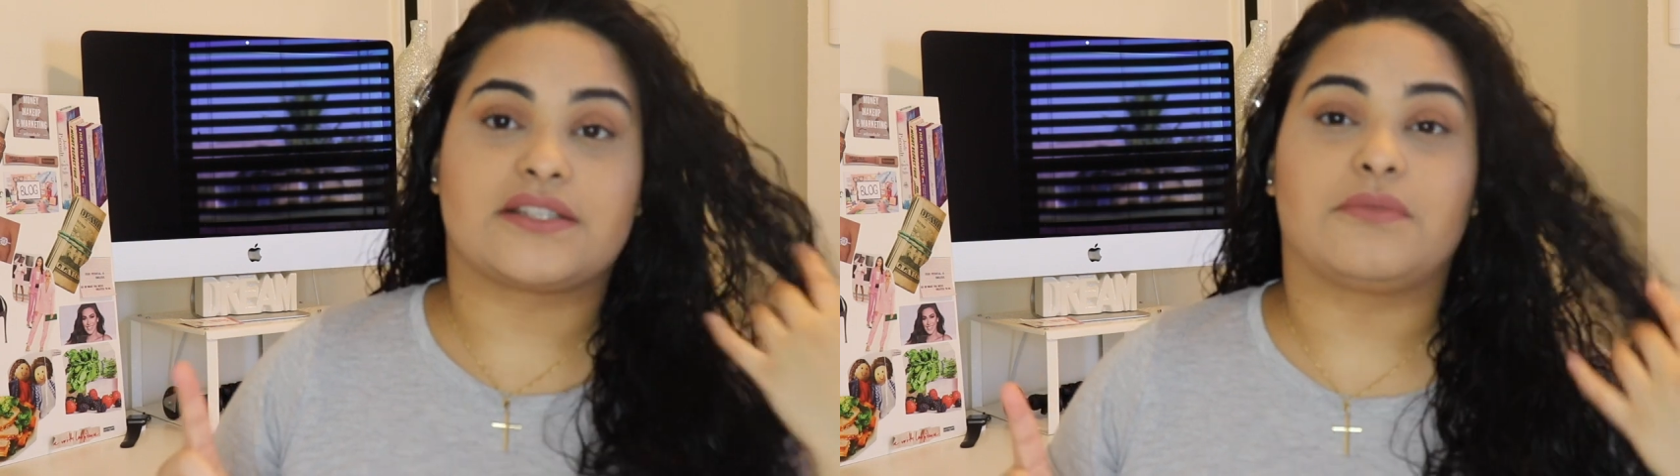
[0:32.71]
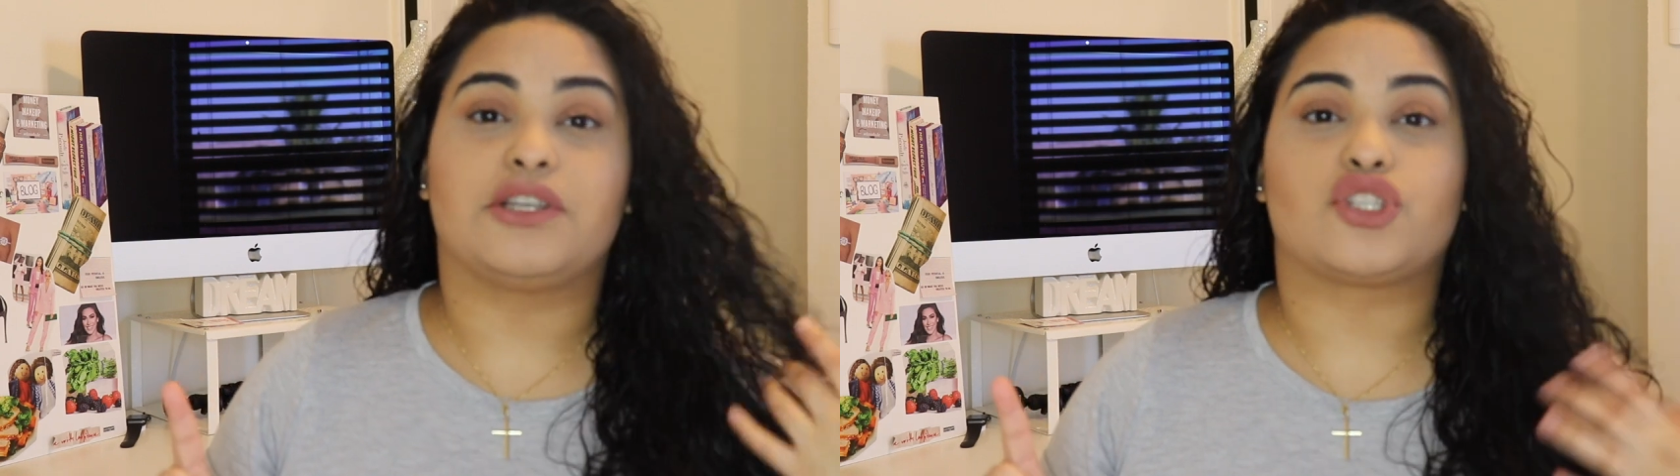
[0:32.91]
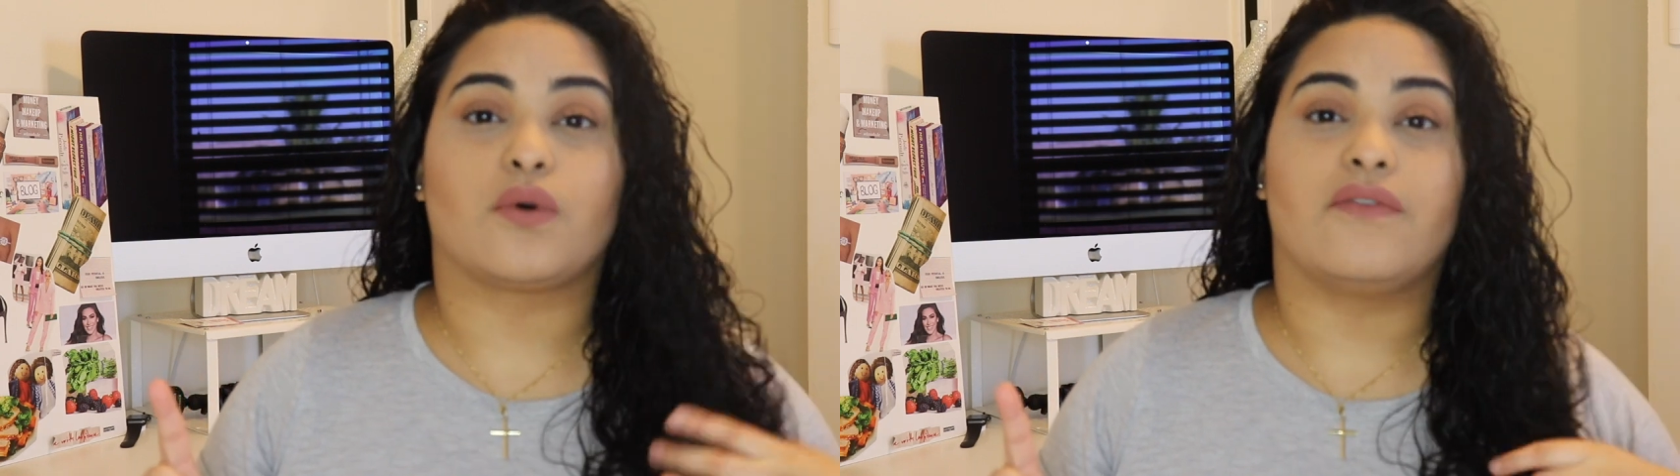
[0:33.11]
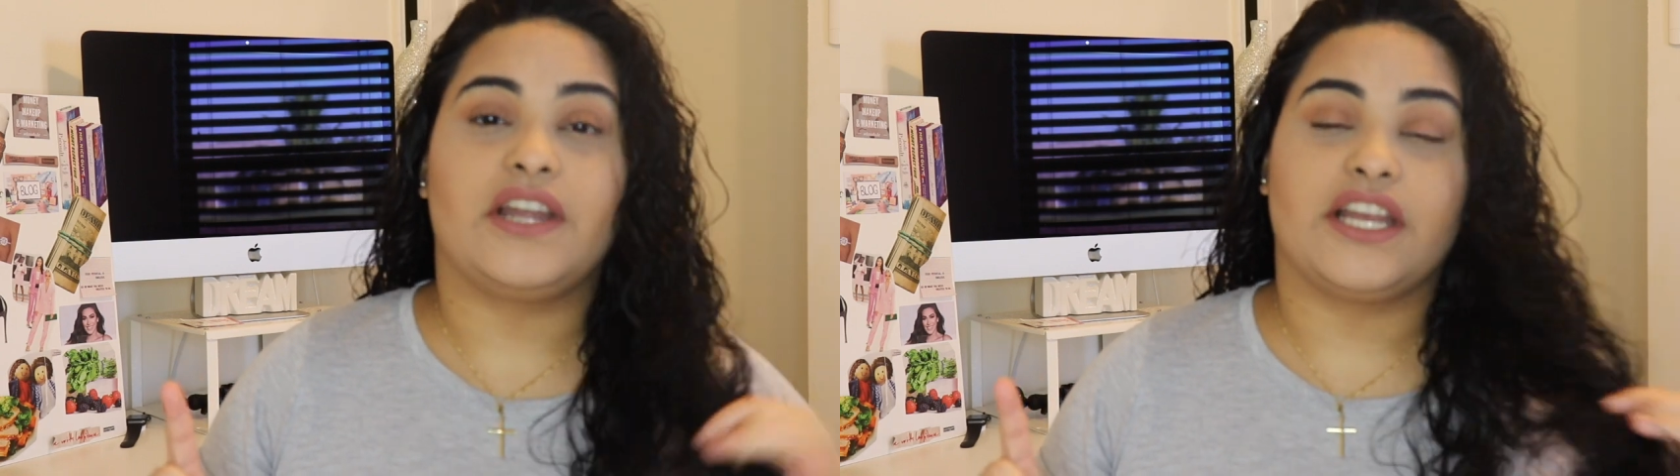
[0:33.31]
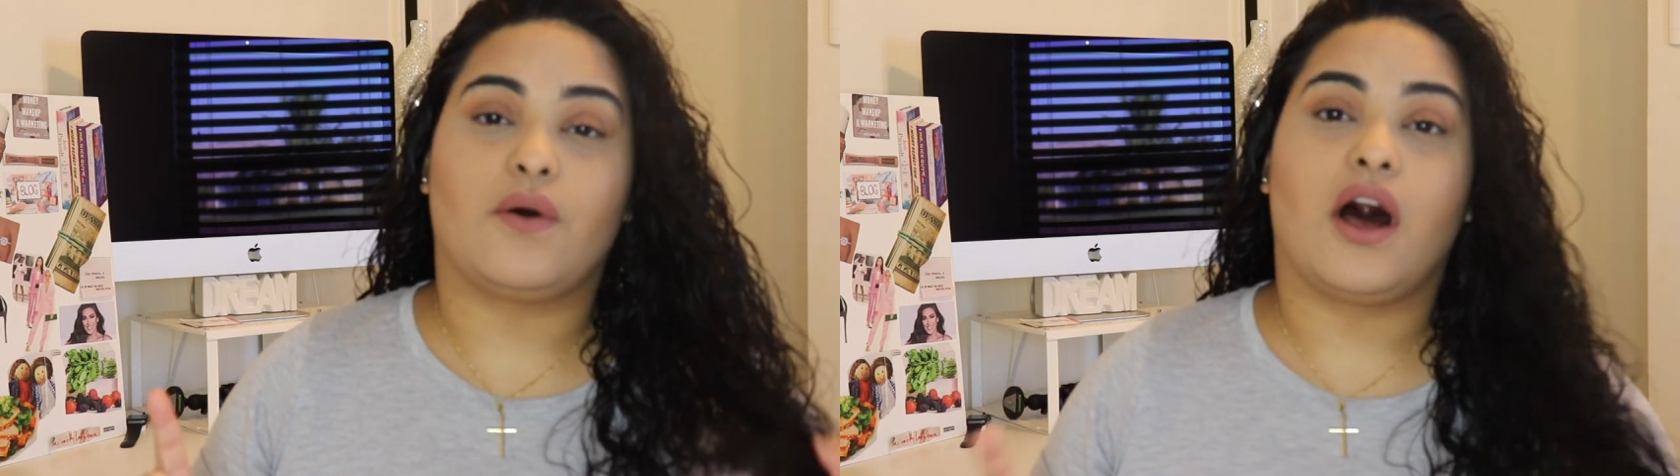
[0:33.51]
see me do a
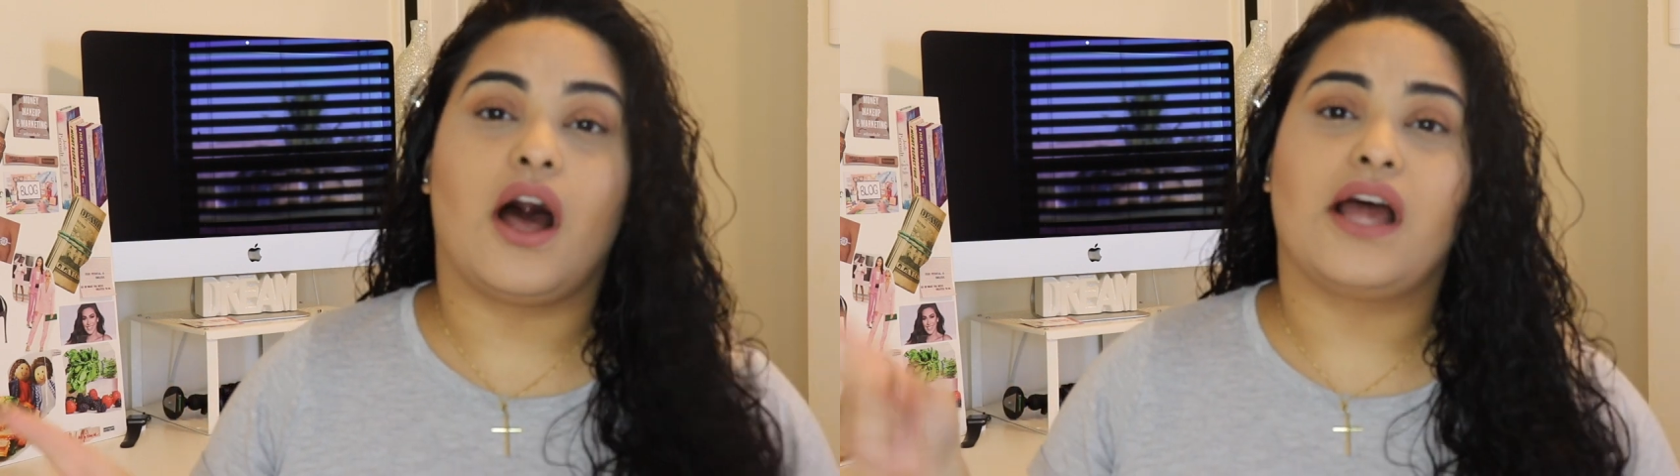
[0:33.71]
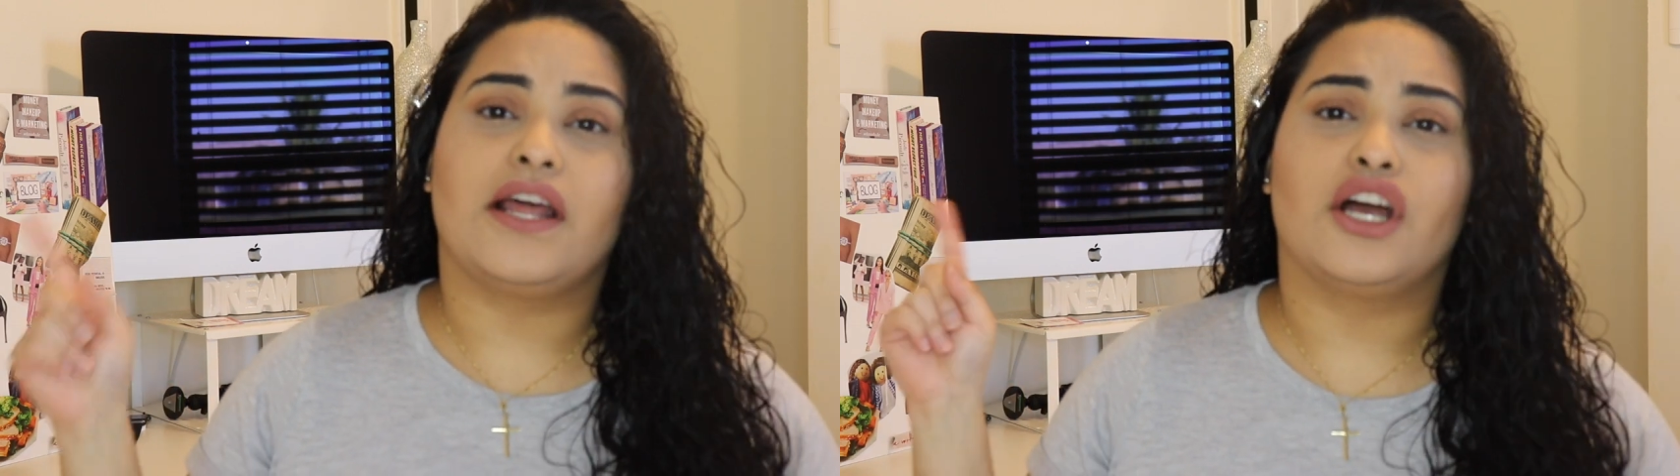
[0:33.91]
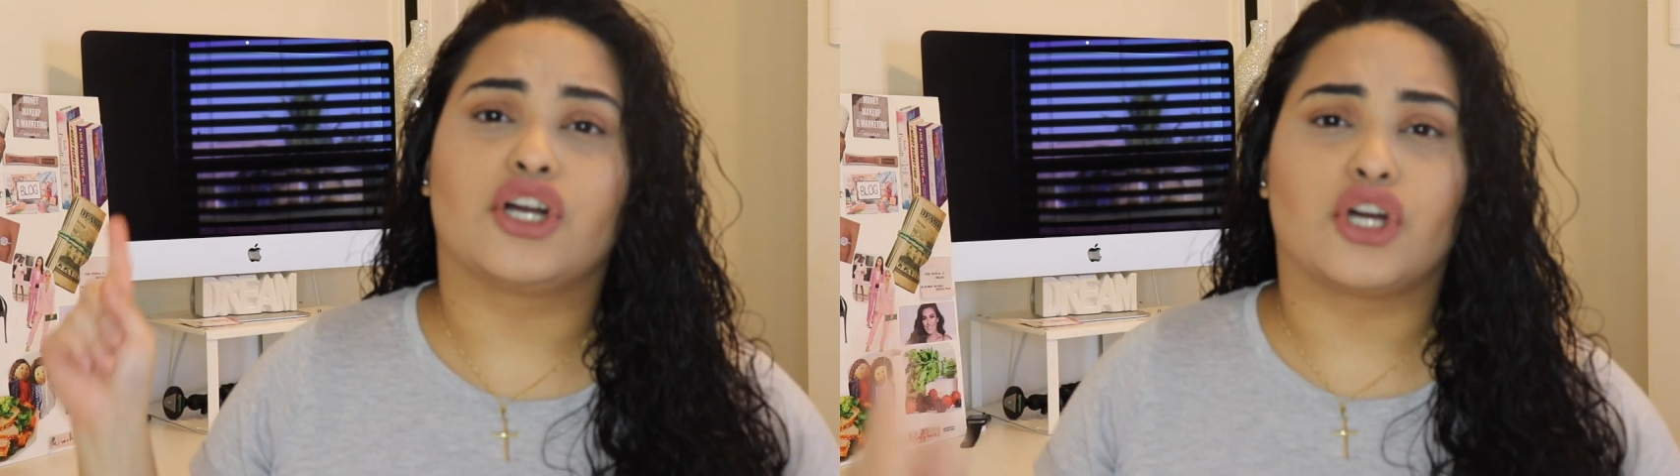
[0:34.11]
video on,